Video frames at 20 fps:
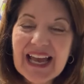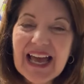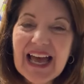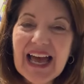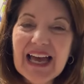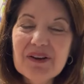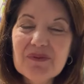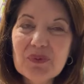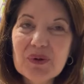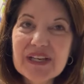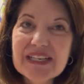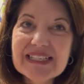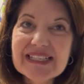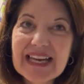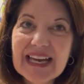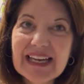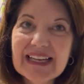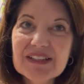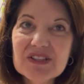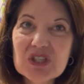and we
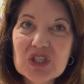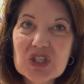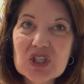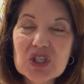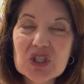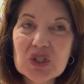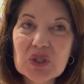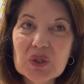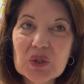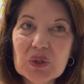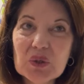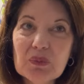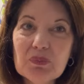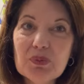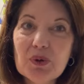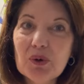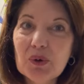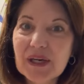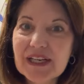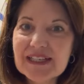tend to
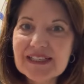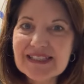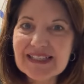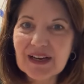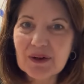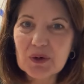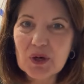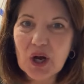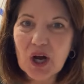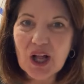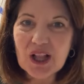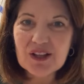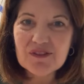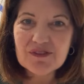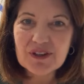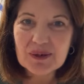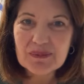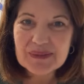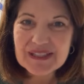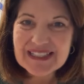point out all of
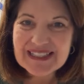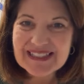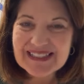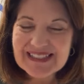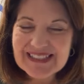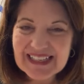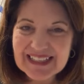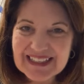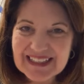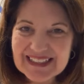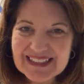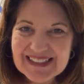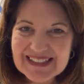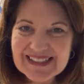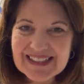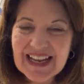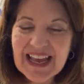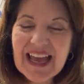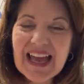our mistakes